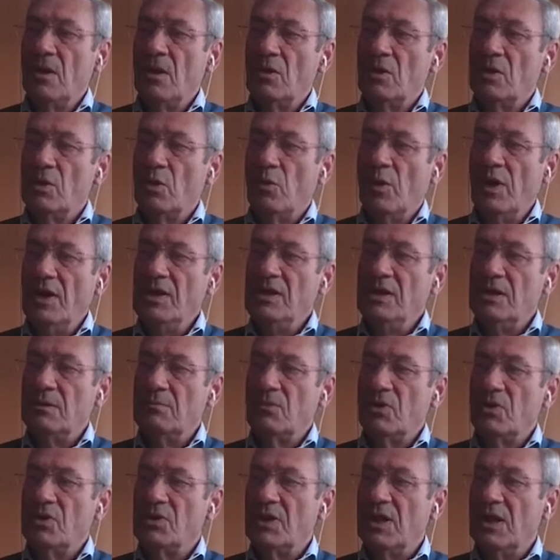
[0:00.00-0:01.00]
The 1-year
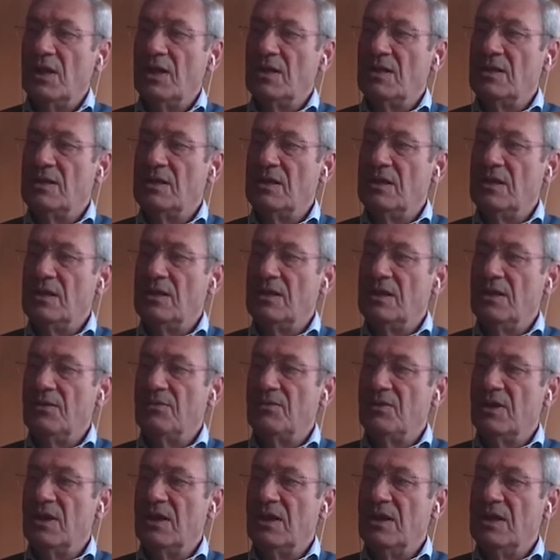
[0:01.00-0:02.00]
mortality,
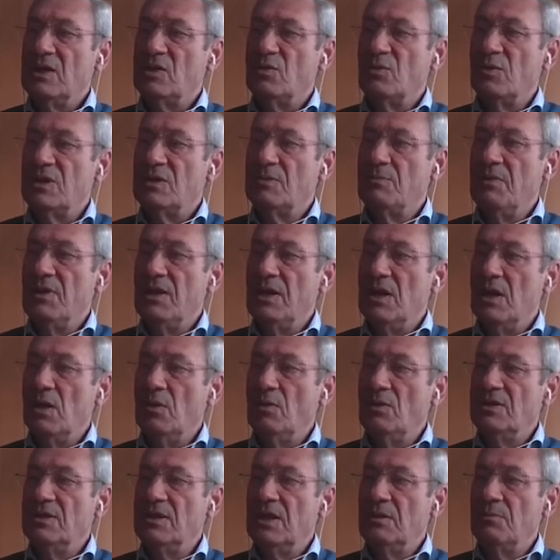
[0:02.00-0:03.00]
nevertheless, was
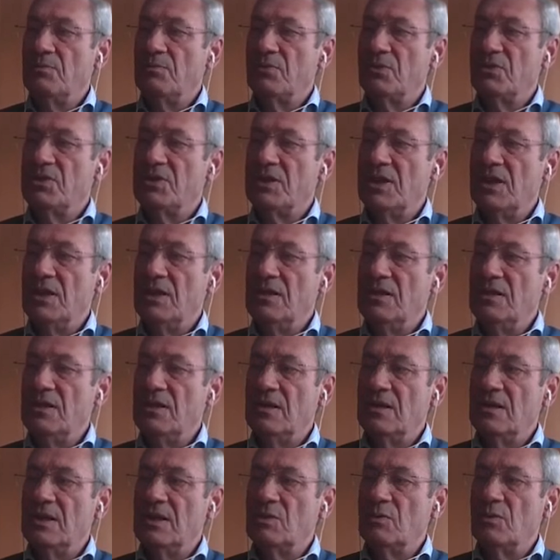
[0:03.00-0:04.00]
below 10%,
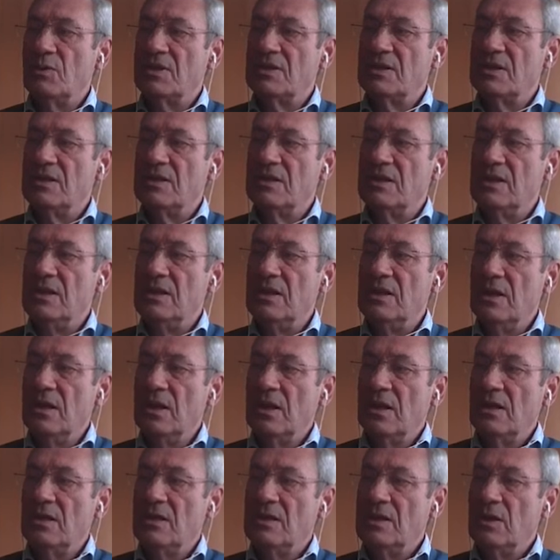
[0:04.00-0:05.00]
and this was in the
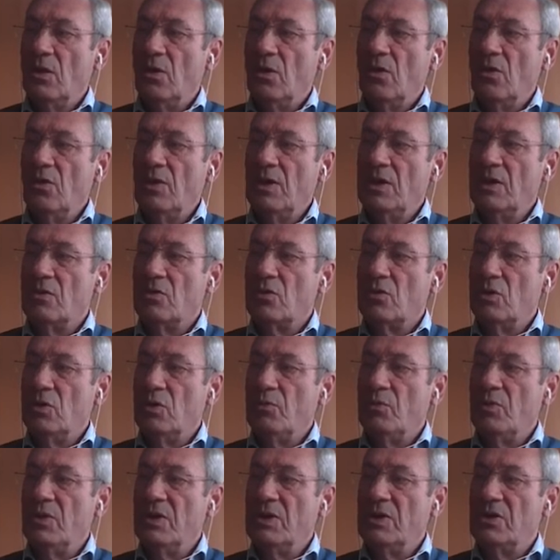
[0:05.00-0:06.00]
only
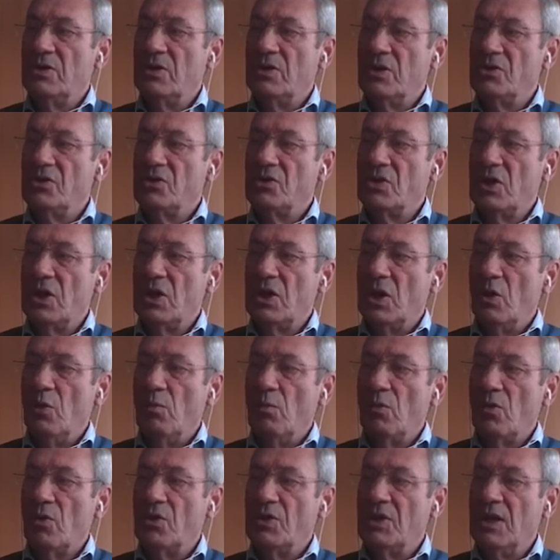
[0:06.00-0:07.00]
group with such low
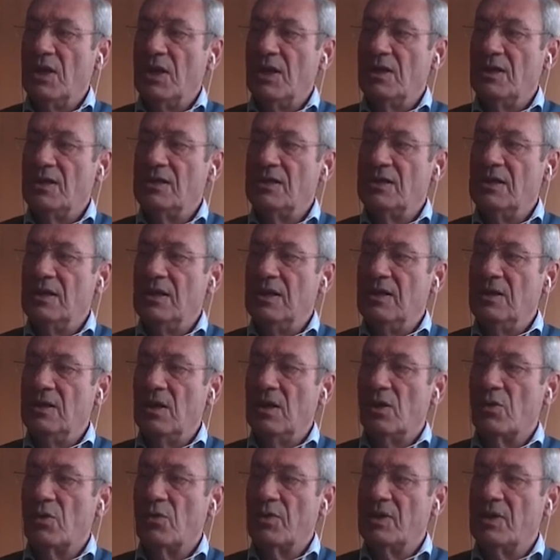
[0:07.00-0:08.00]
mortality in
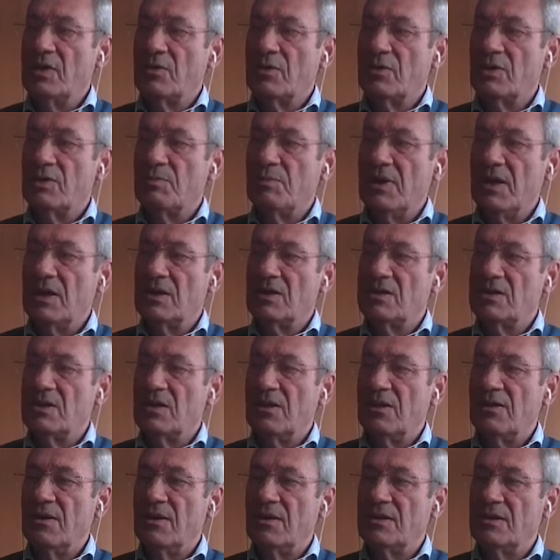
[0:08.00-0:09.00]
our retrospect
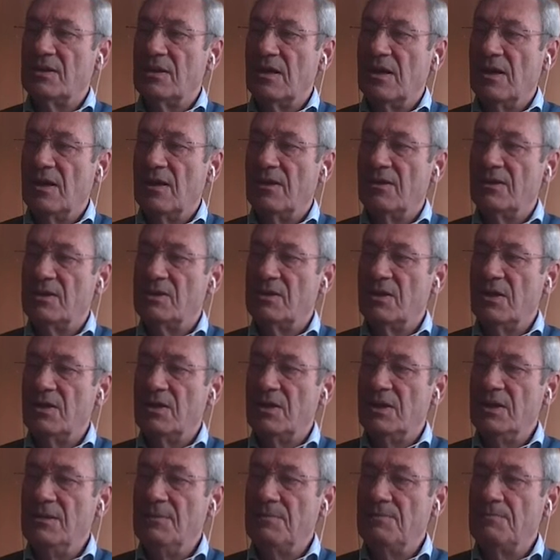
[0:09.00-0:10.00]

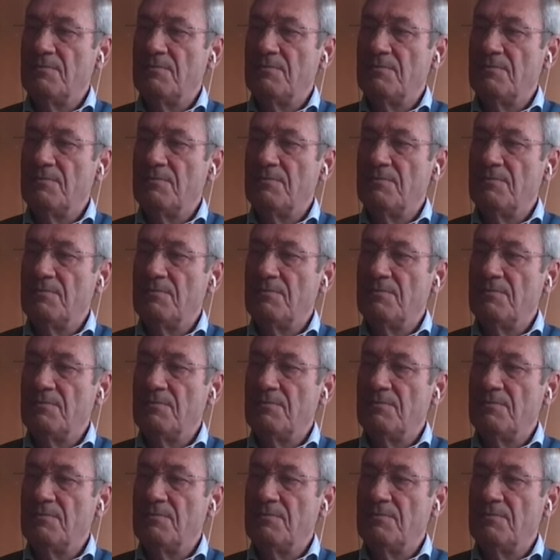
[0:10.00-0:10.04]
study.